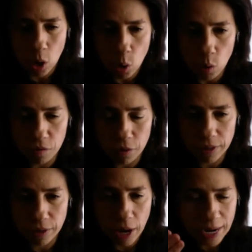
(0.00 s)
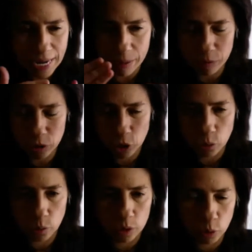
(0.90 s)
over, they're unable
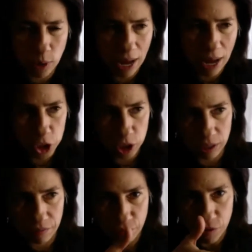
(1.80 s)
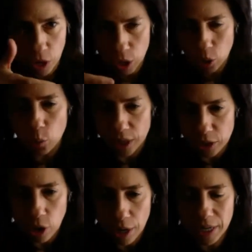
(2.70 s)
to actually follow a
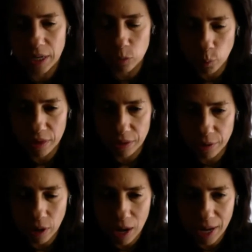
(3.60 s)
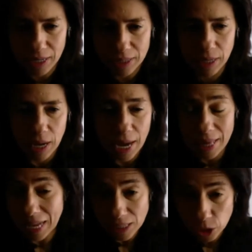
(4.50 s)
target with their eyes.
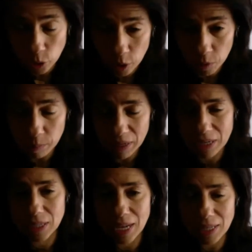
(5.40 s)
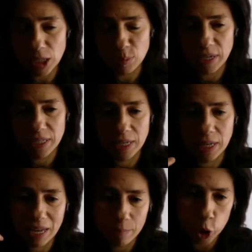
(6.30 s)
And that's normal, because that displays an
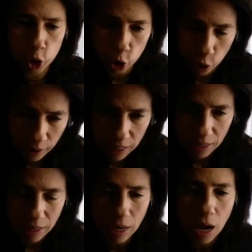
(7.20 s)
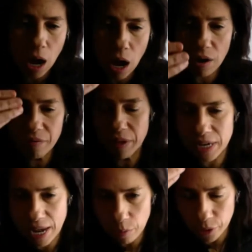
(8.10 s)
immaturity of the
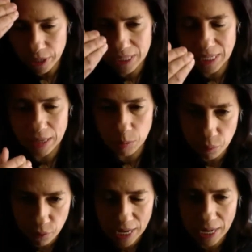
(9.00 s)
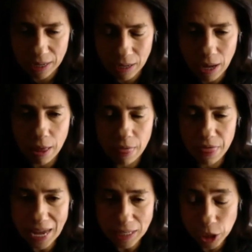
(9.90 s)
networks in the brain
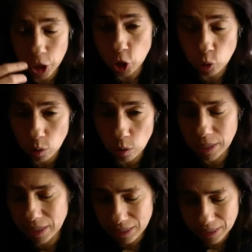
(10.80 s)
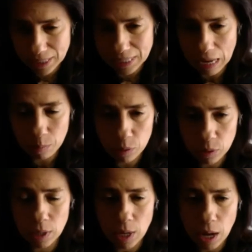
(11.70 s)
that control, in this example,